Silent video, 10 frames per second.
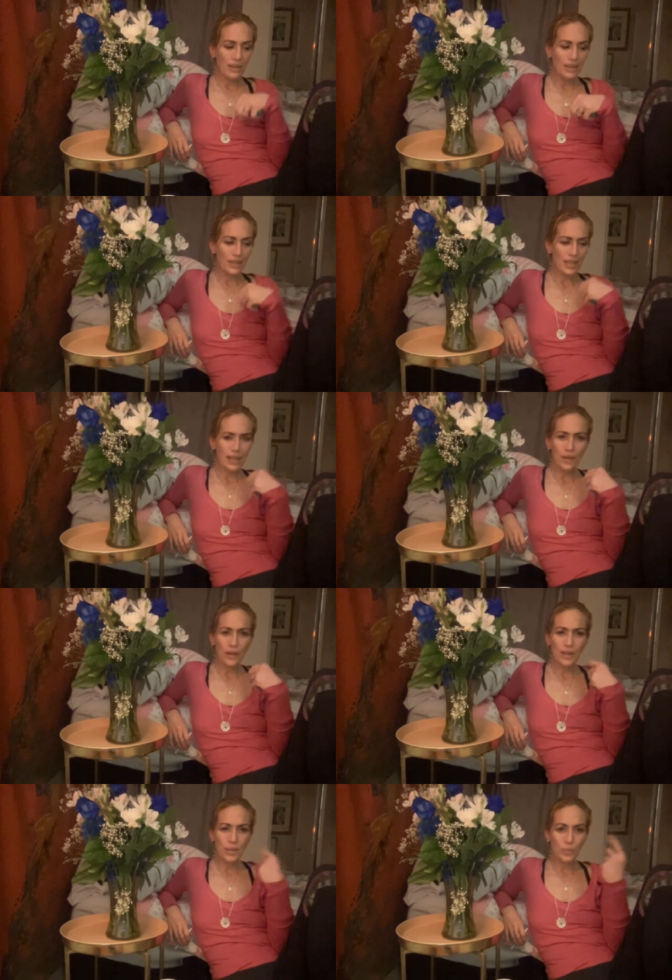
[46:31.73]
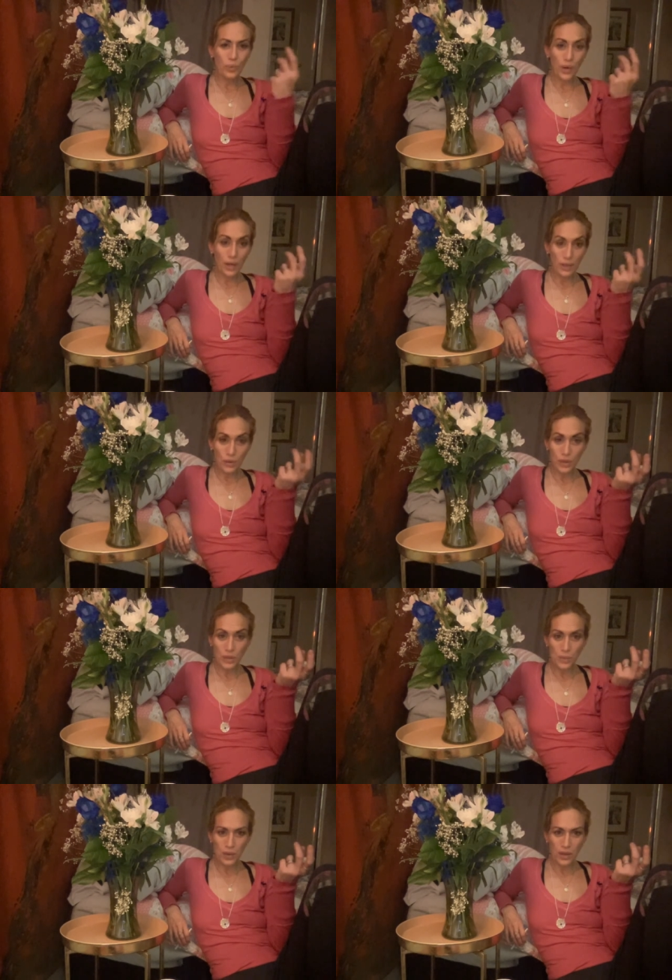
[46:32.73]
it's like what you
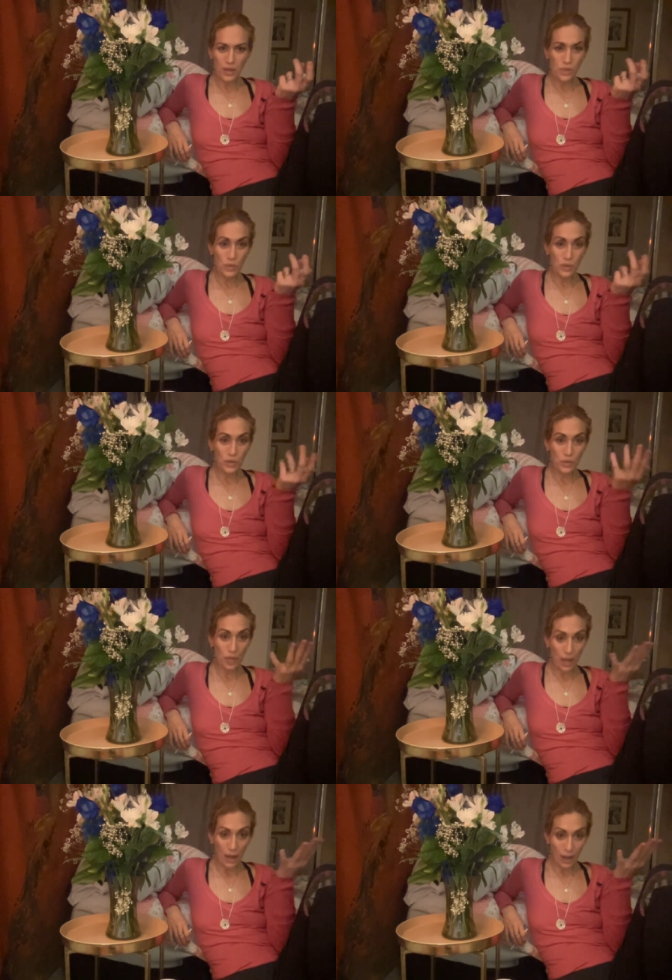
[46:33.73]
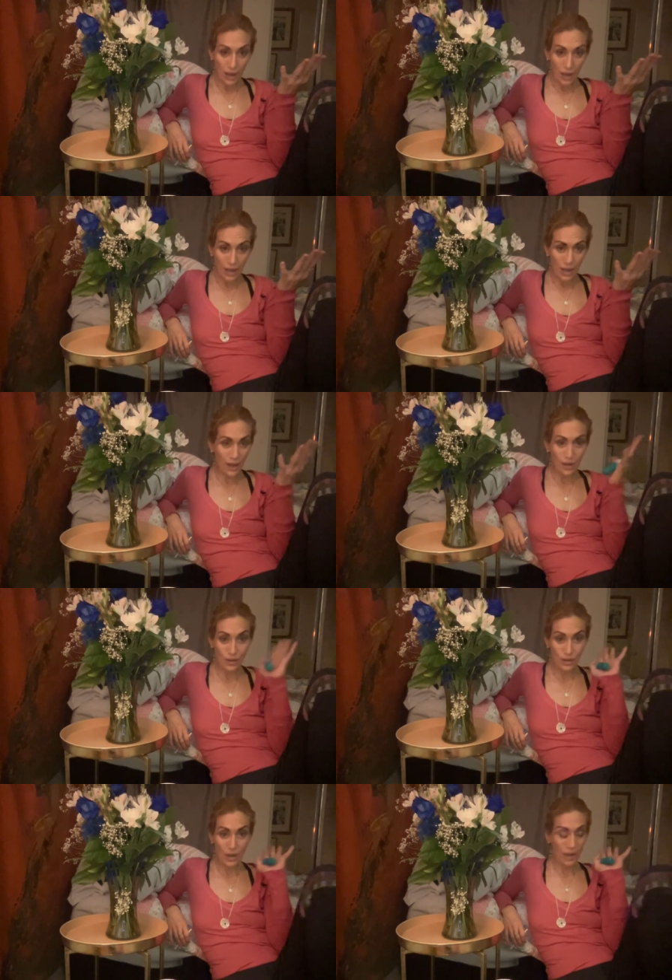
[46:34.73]
experience when you die. I
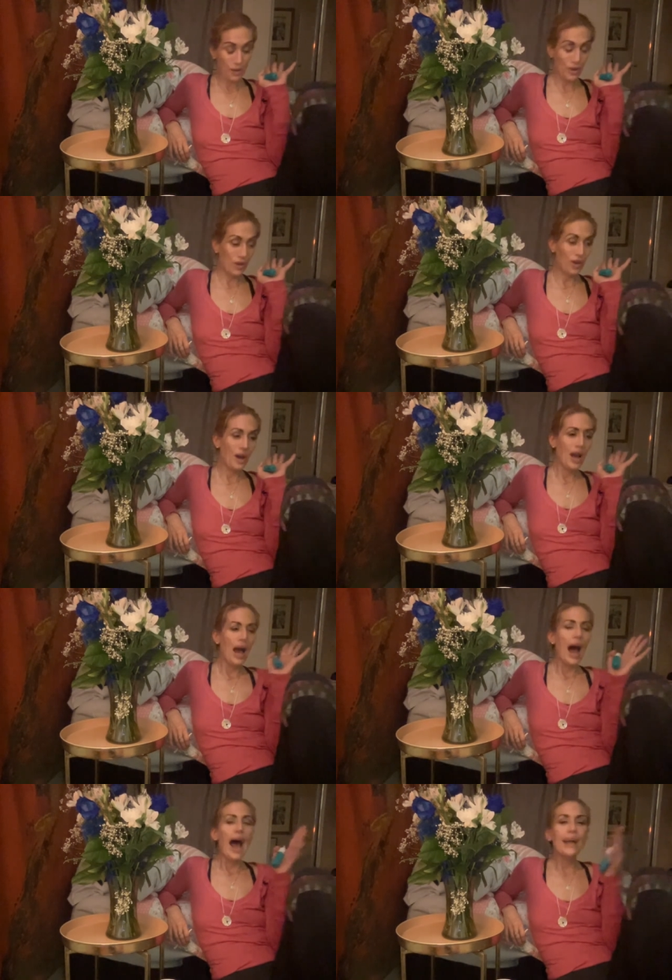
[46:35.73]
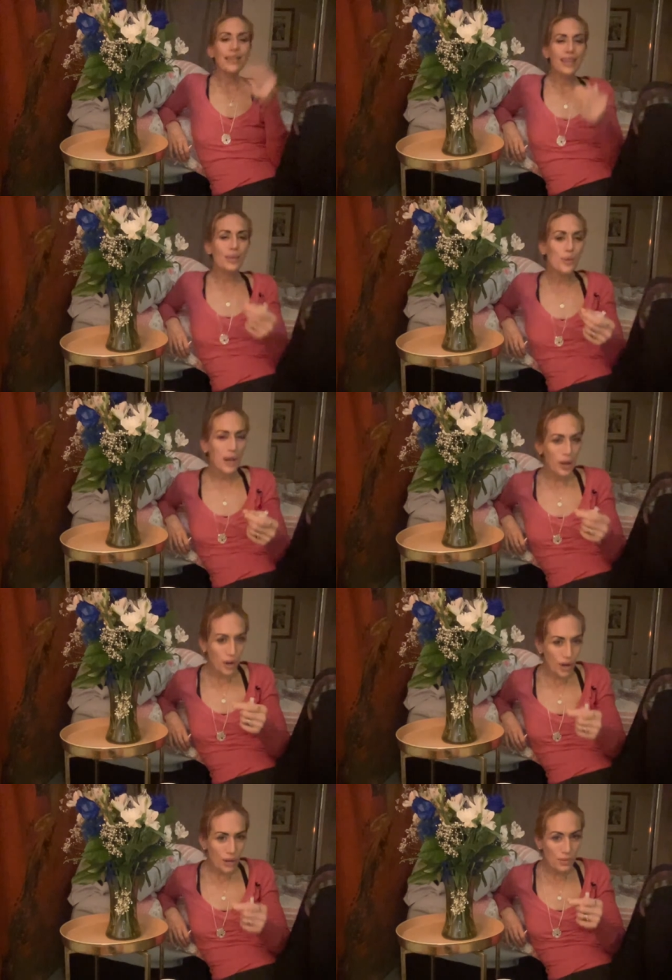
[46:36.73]
don't know. I think when I
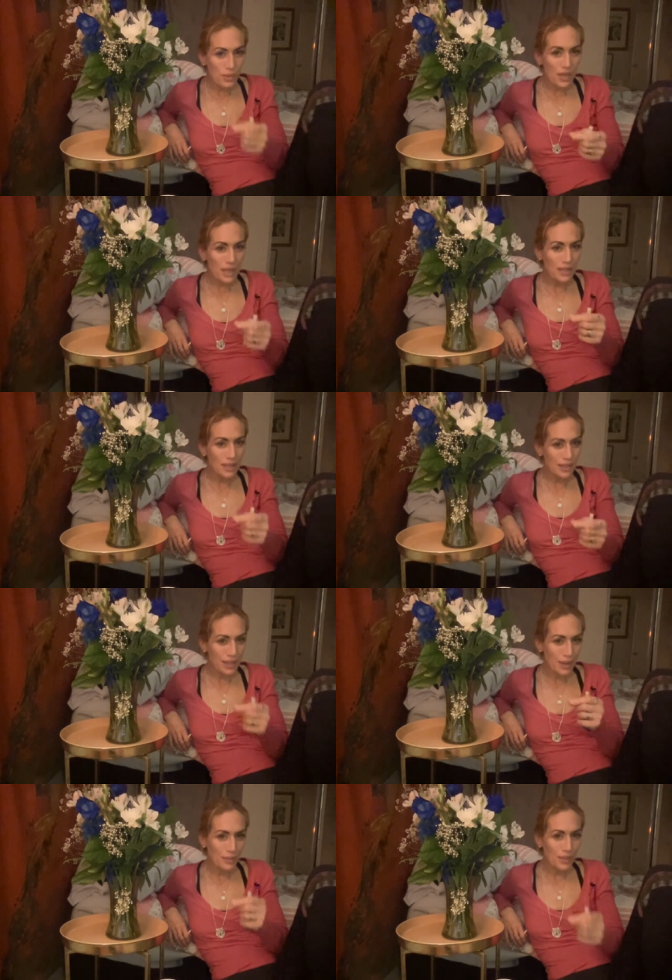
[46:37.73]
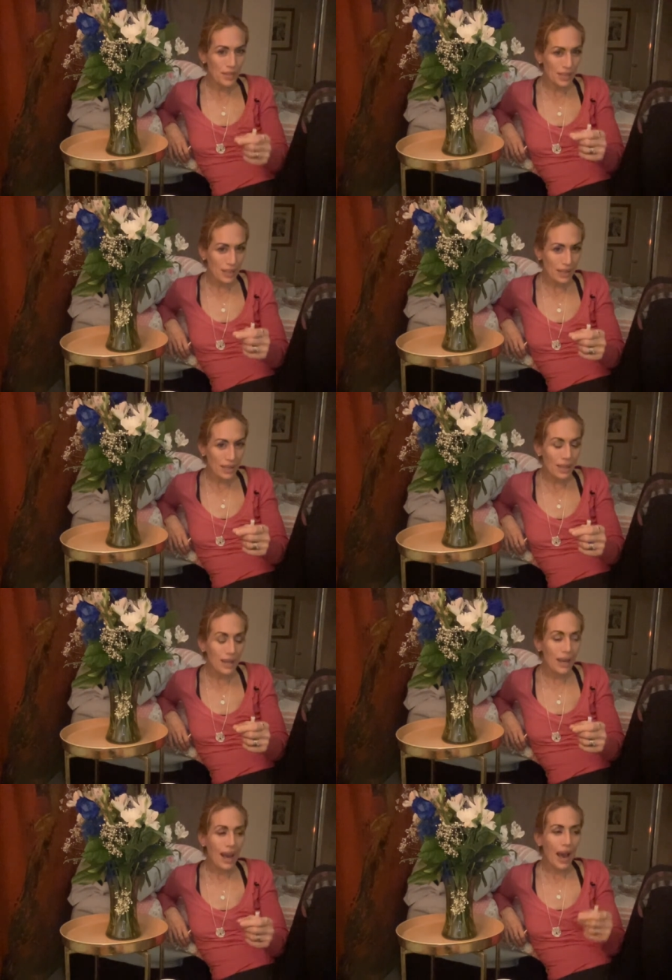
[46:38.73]
heard him say DMT,
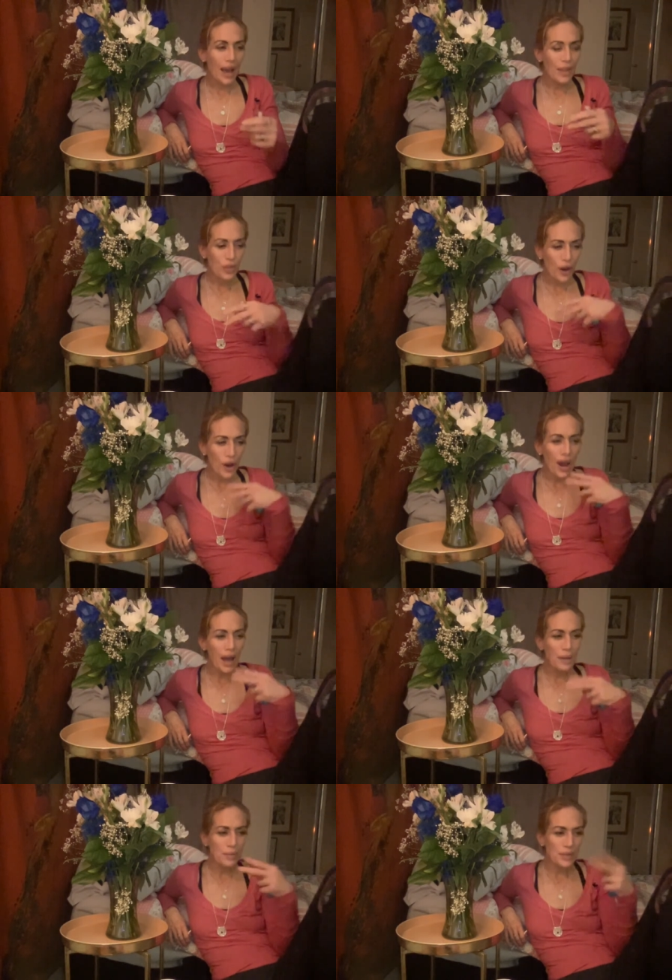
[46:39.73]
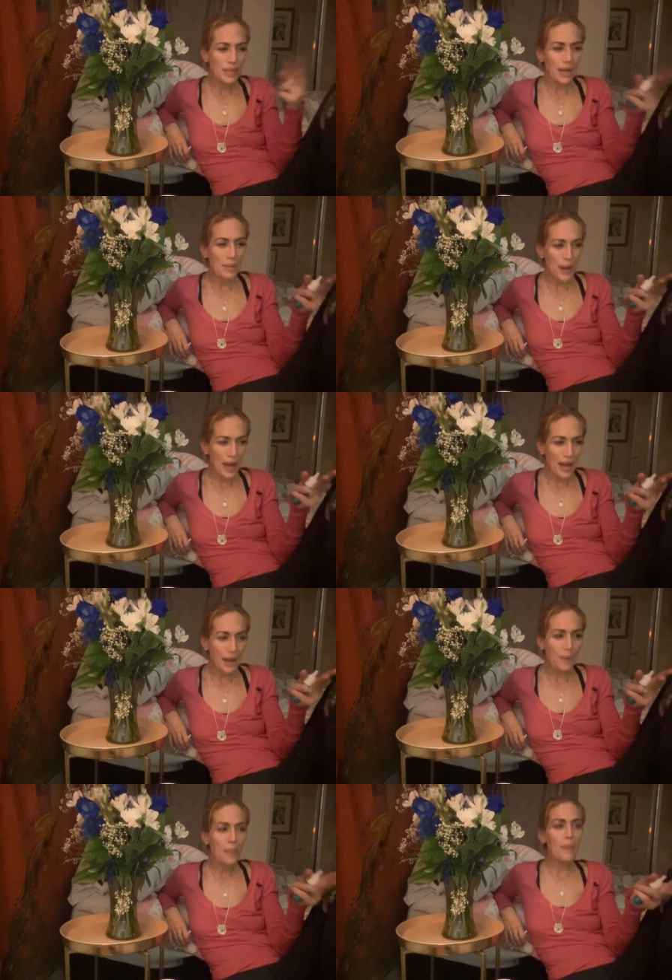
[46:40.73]
I thought
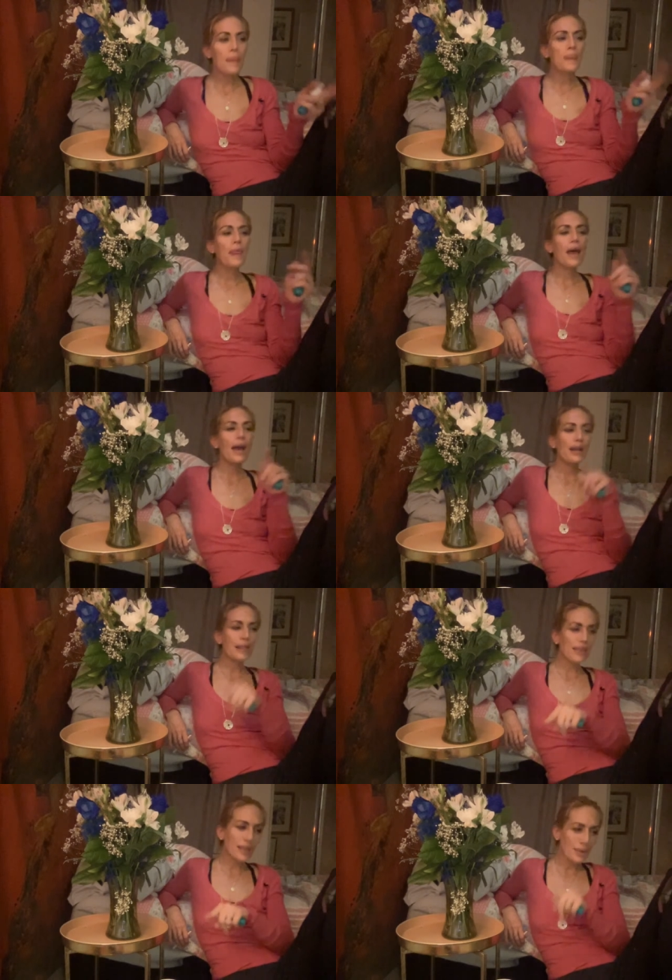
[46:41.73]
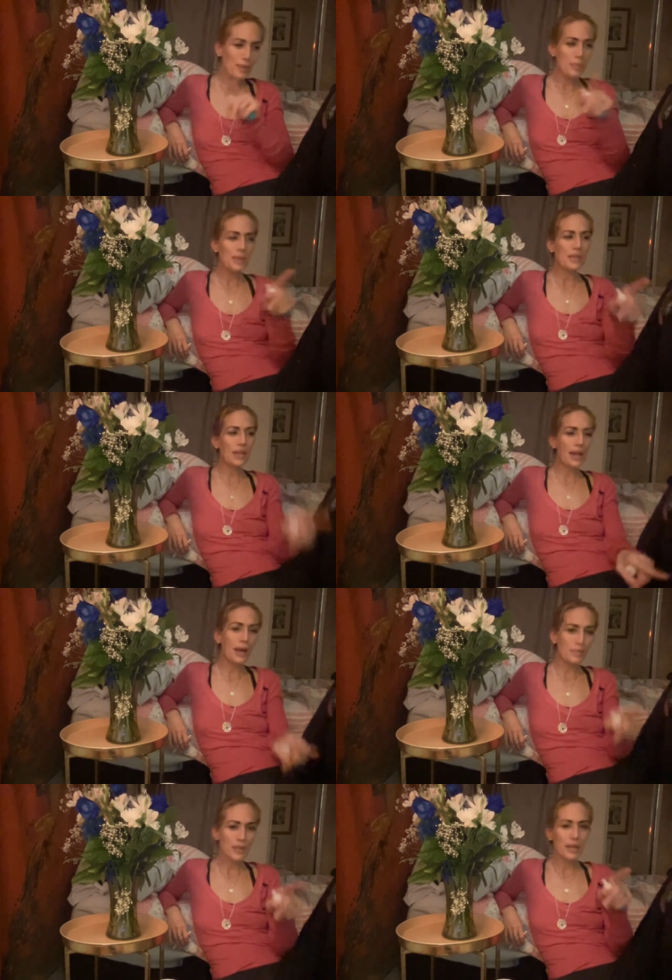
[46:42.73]
MDMA, and I think maybe he said
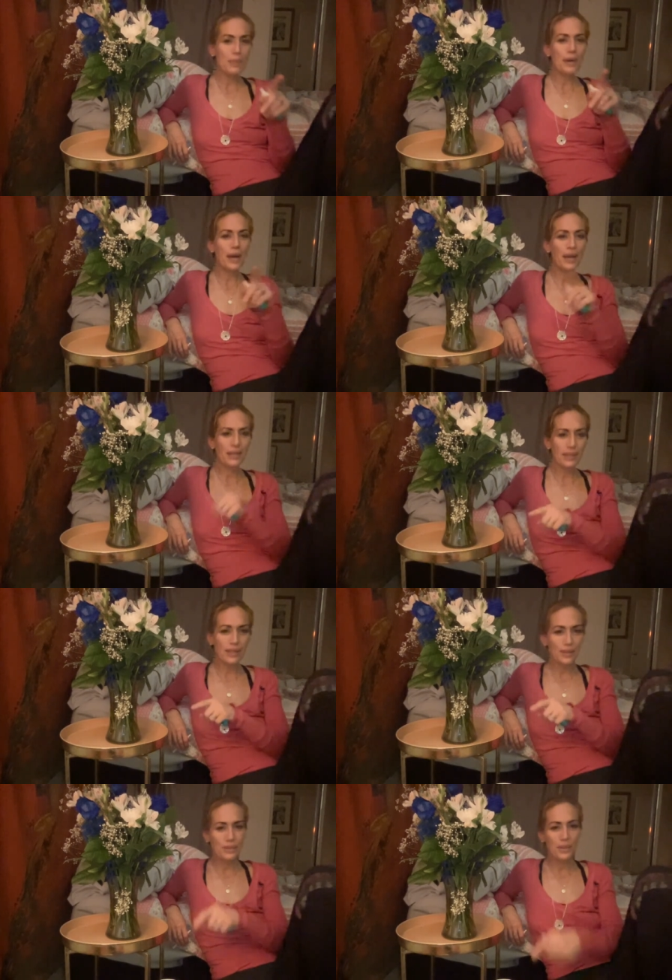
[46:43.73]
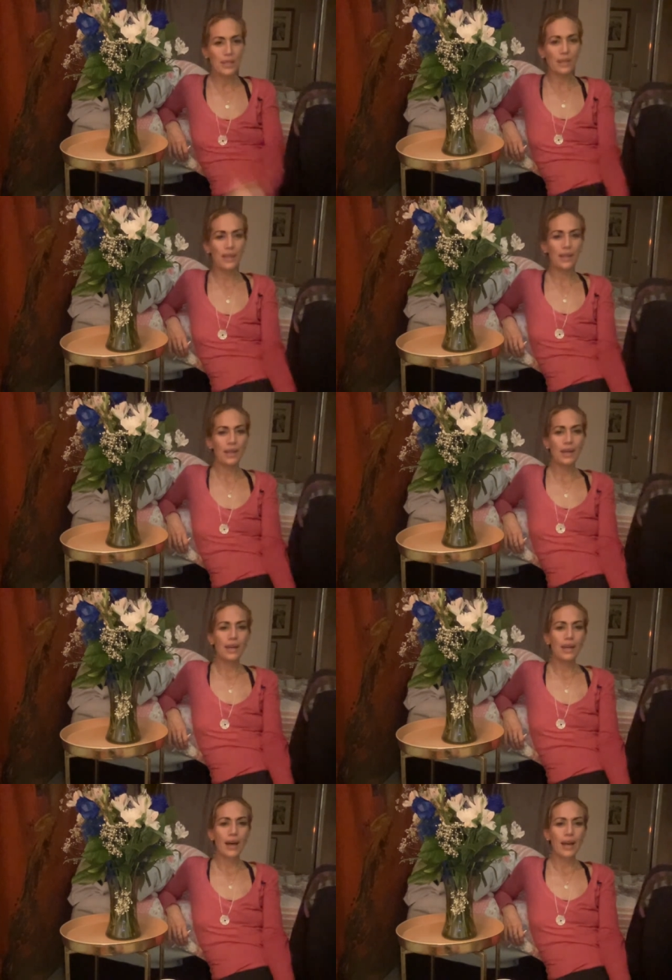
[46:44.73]
MDMA and DMT,
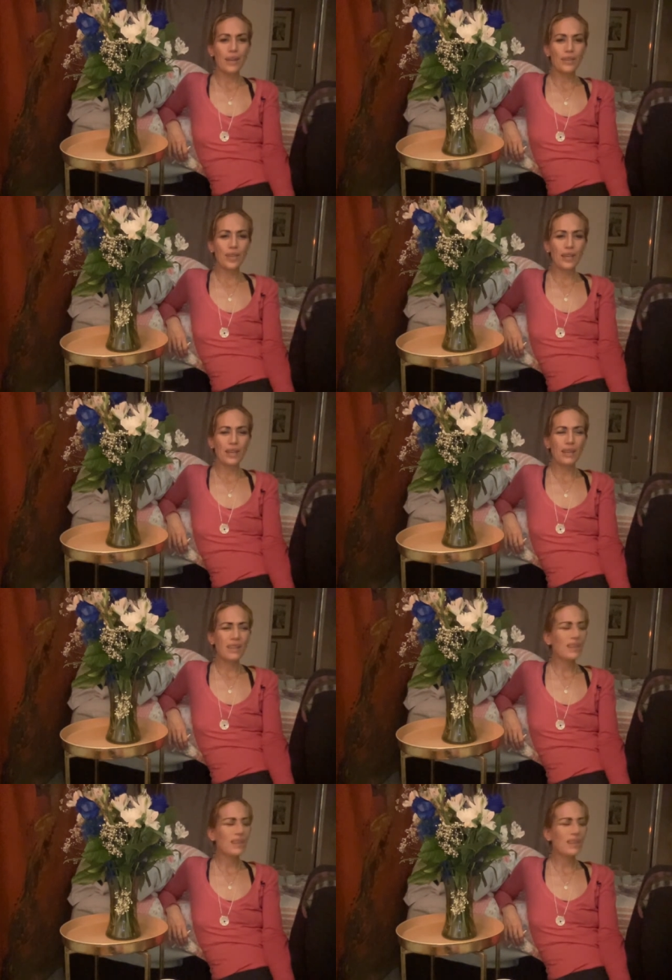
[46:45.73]
and I was like,